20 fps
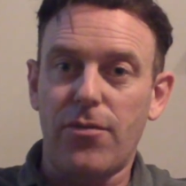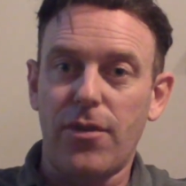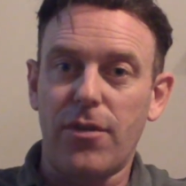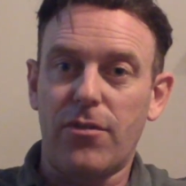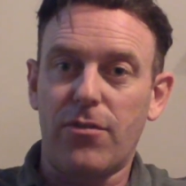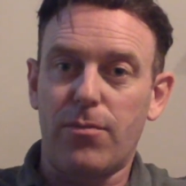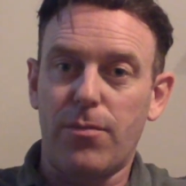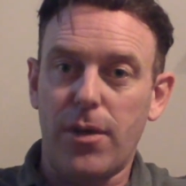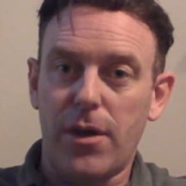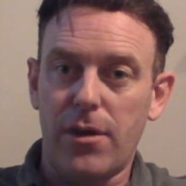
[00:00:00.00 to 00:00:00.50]

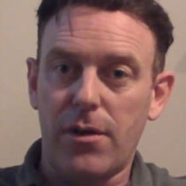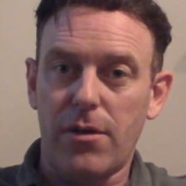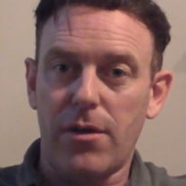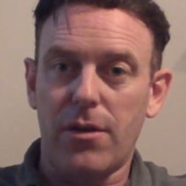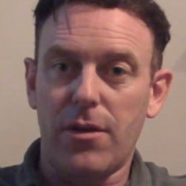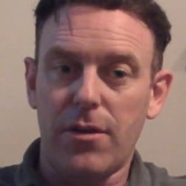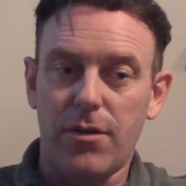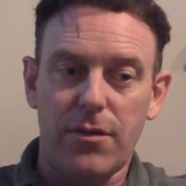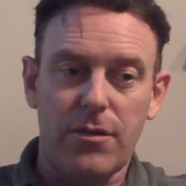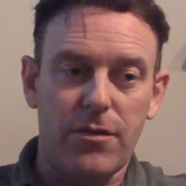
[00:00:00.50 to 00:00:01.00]
It's been
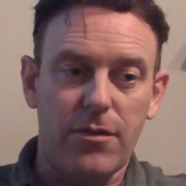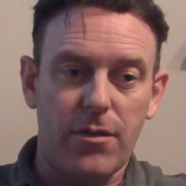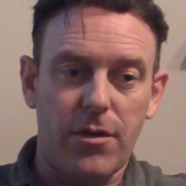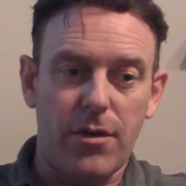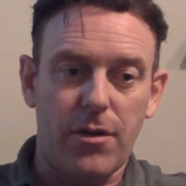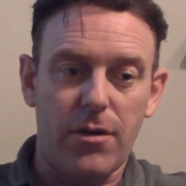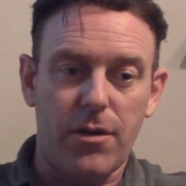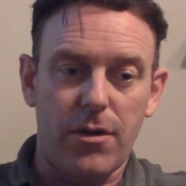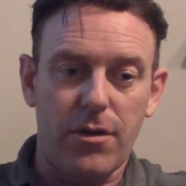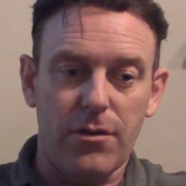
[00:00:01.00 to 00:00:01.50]

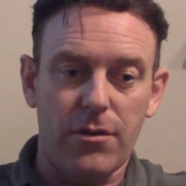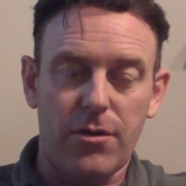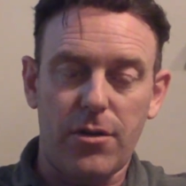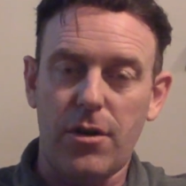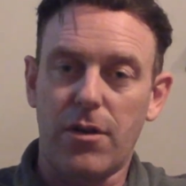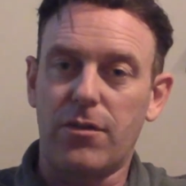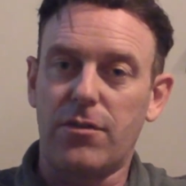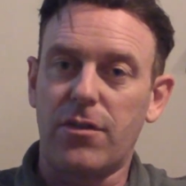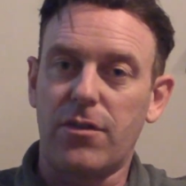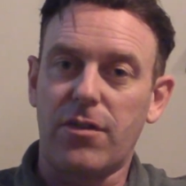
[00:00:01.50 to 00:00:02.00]
on
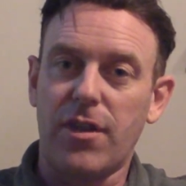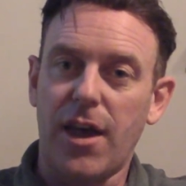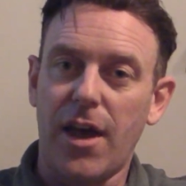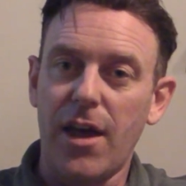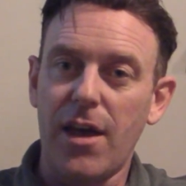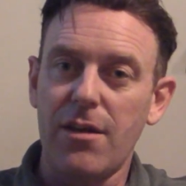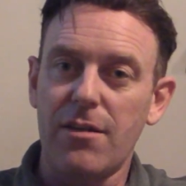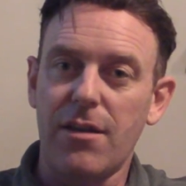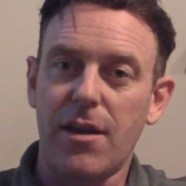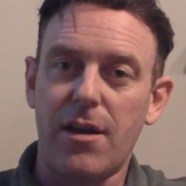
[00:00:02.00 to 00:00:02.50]
Curtis's
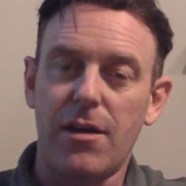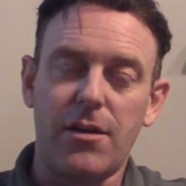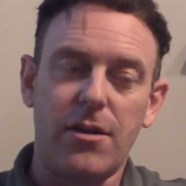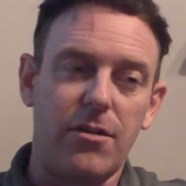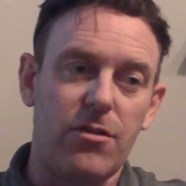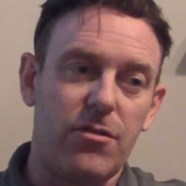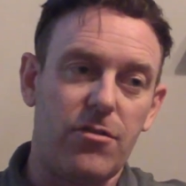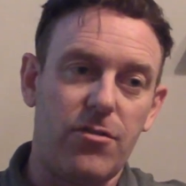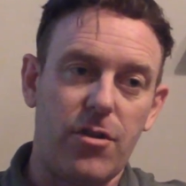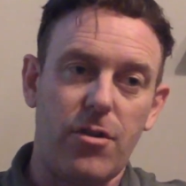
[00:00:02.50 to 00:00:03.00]
head, and he
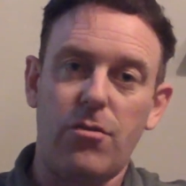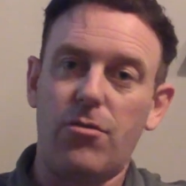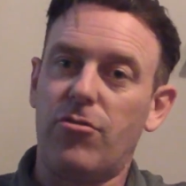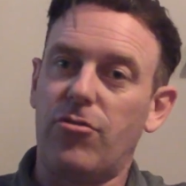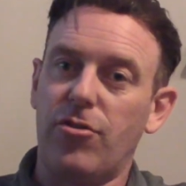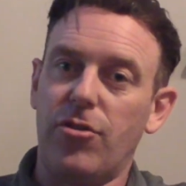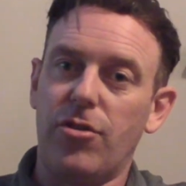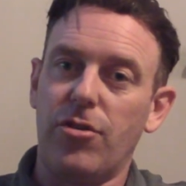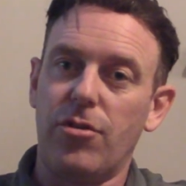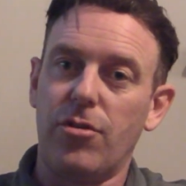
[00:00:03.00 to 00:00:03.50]
shows
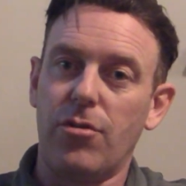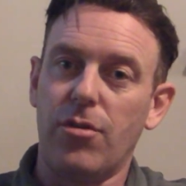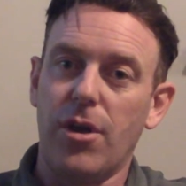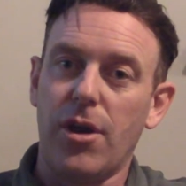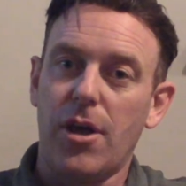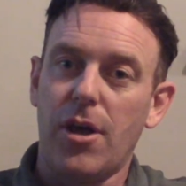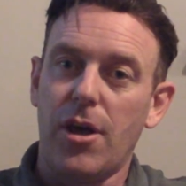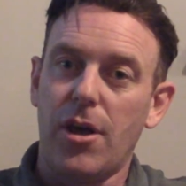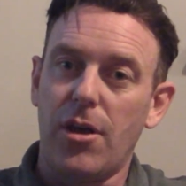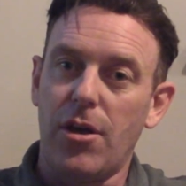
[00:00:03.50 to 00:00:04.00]
you,
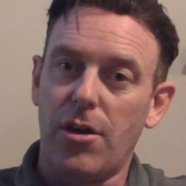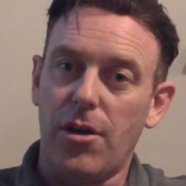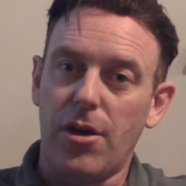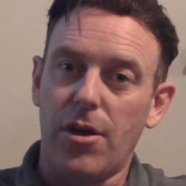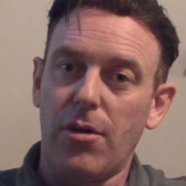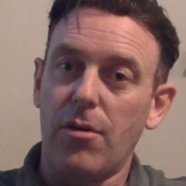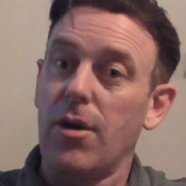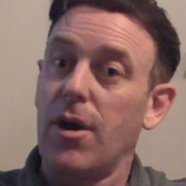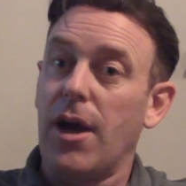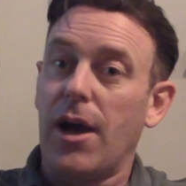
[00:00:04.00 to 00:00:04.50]
you
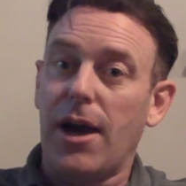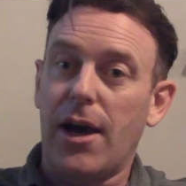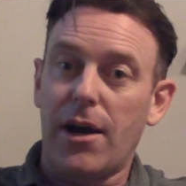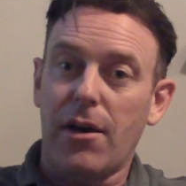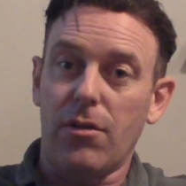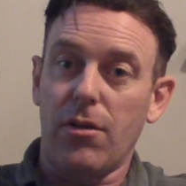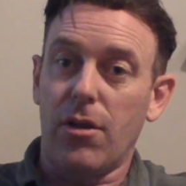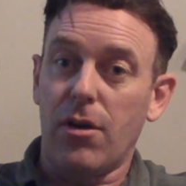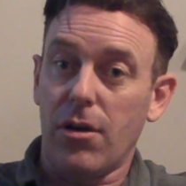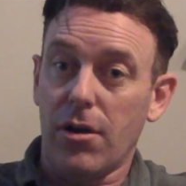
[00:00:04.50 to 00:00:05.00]
know, how
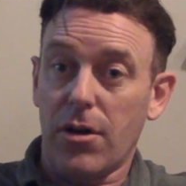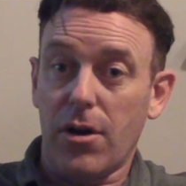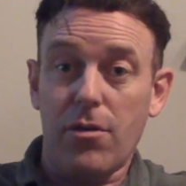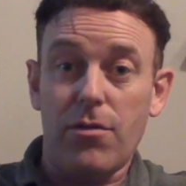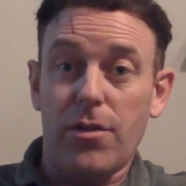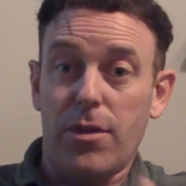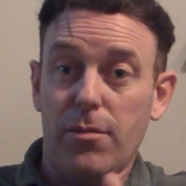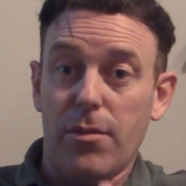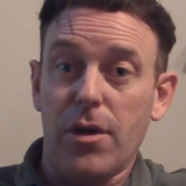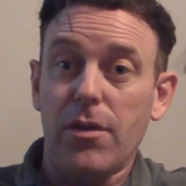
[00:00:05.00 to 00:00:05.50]
long
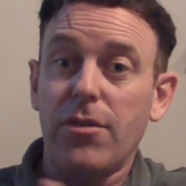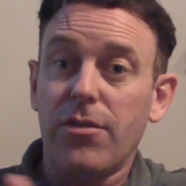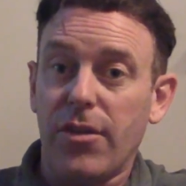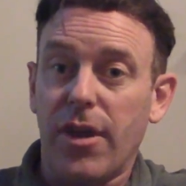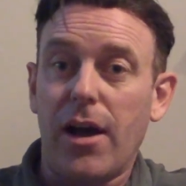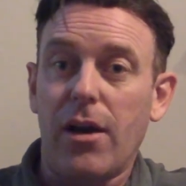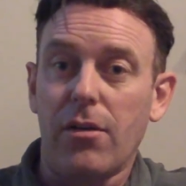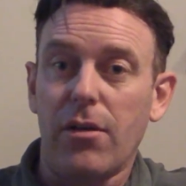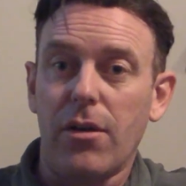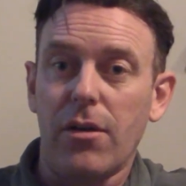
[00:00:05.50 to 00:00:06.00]
over the months,
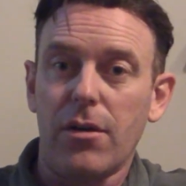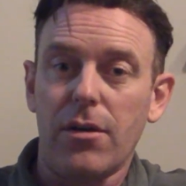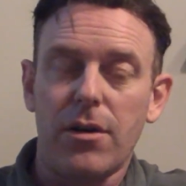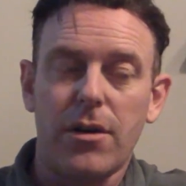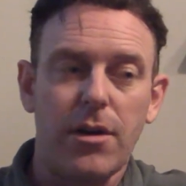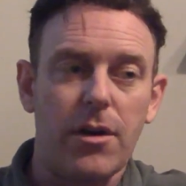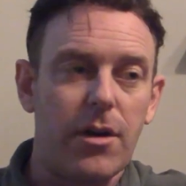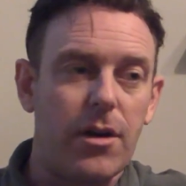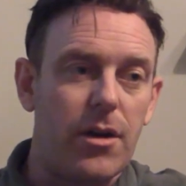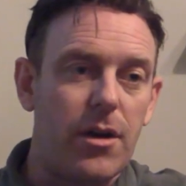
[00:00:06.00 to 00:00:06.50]
how long
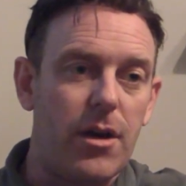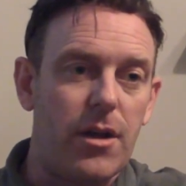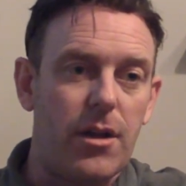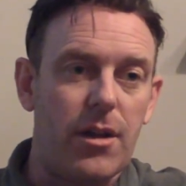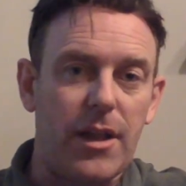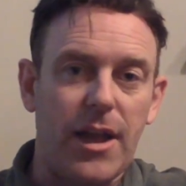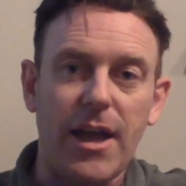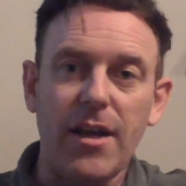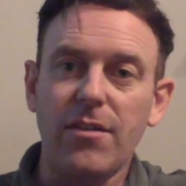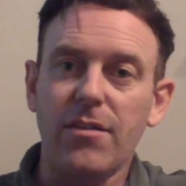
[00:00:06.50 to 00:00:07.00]
it
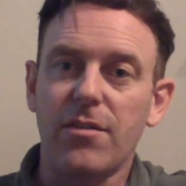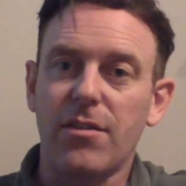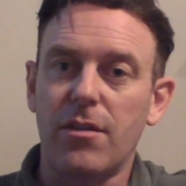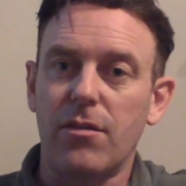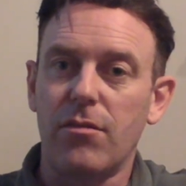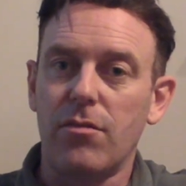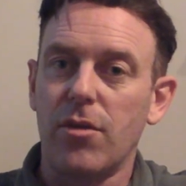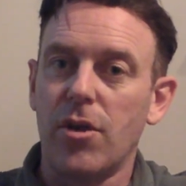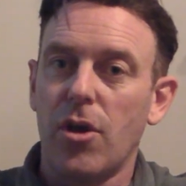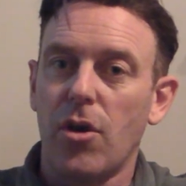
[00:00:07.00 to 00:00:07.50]
lasts,
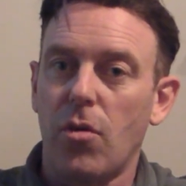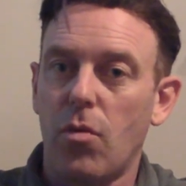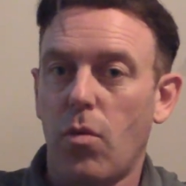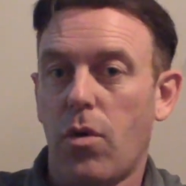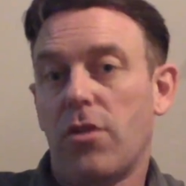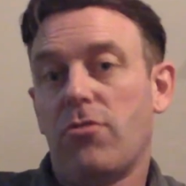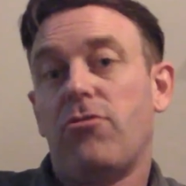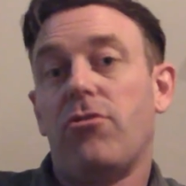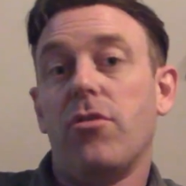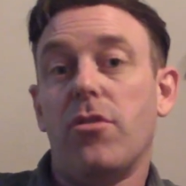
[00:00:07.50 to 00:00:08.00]
and
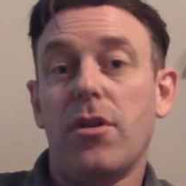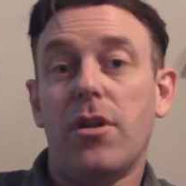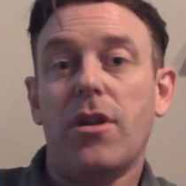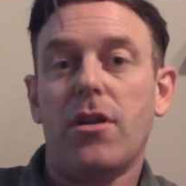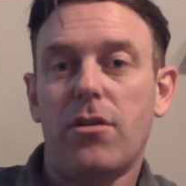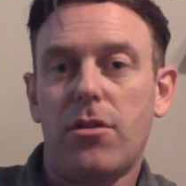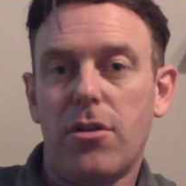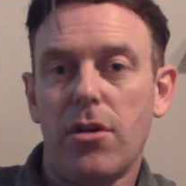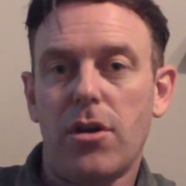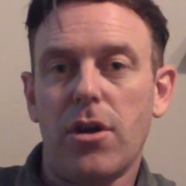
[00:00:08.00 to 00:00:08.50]
what
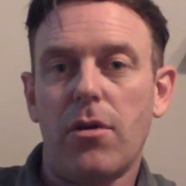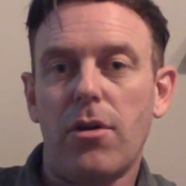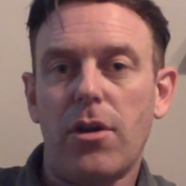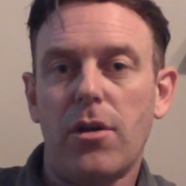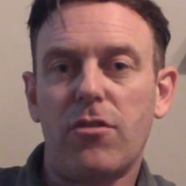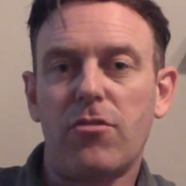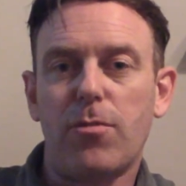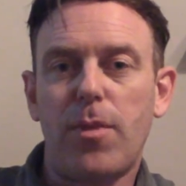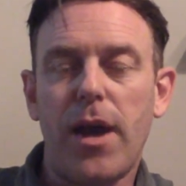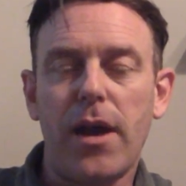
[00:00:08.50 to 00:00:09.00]
you're going to
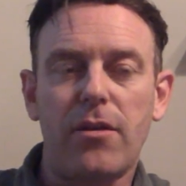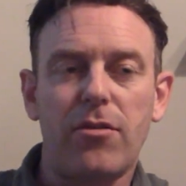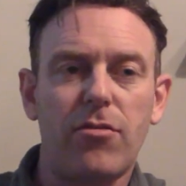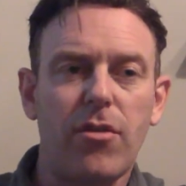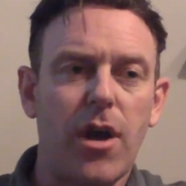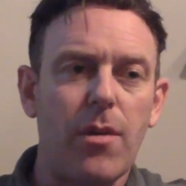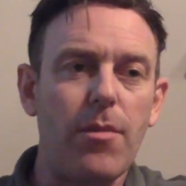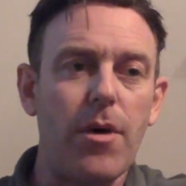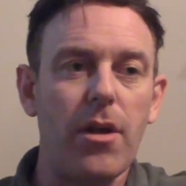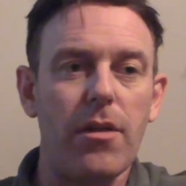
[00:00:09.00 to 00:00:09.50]
expect. So
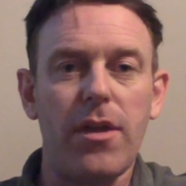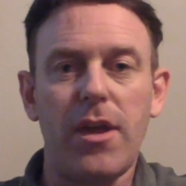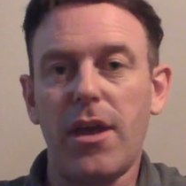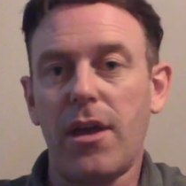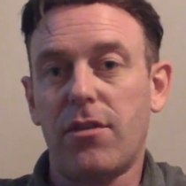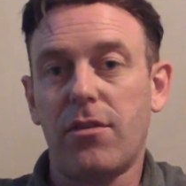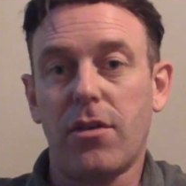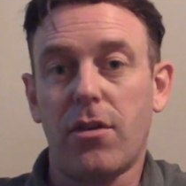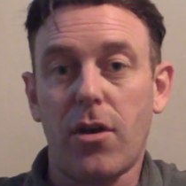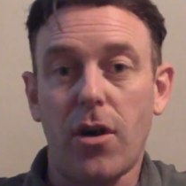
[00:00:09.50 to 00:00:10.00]
I'm not
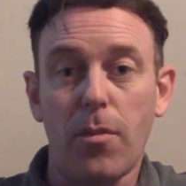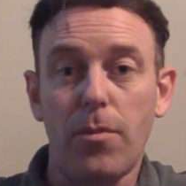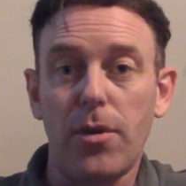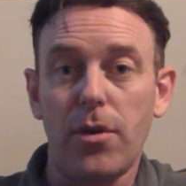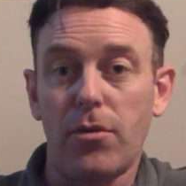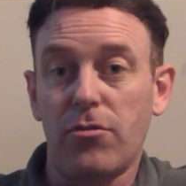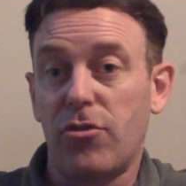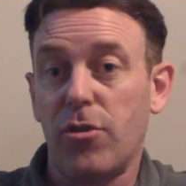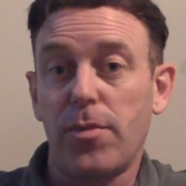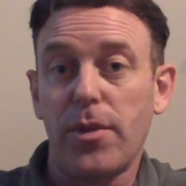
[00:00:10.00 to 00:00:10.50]
here to copy
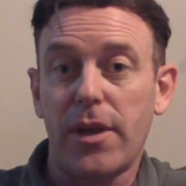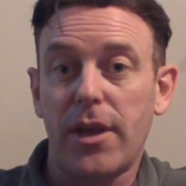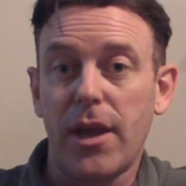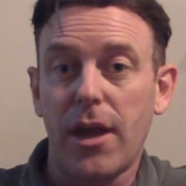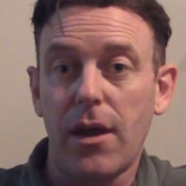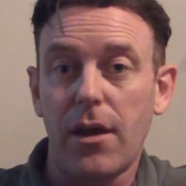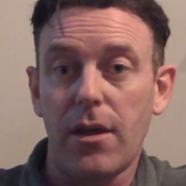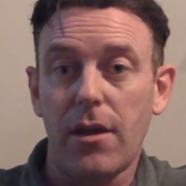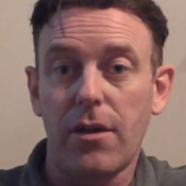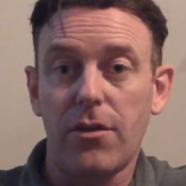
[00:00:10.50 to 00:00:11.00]
or
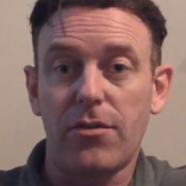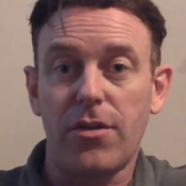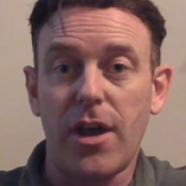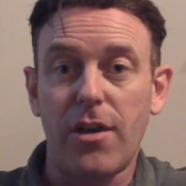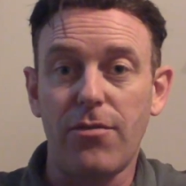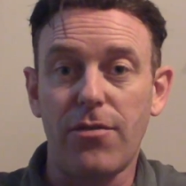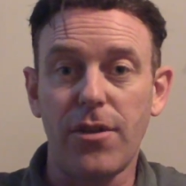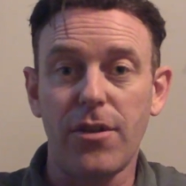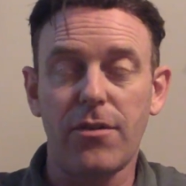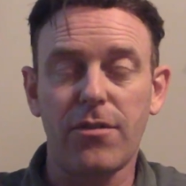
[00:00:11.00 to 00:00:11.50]
duplicate his
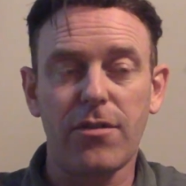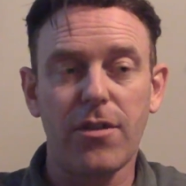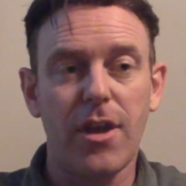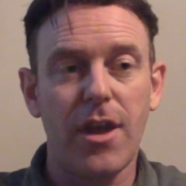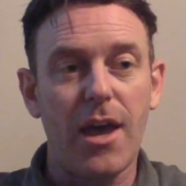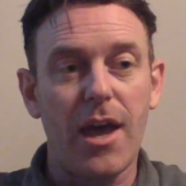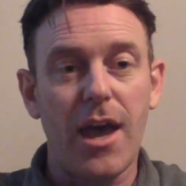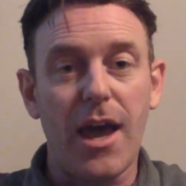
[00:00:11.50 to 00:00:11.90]
efforts.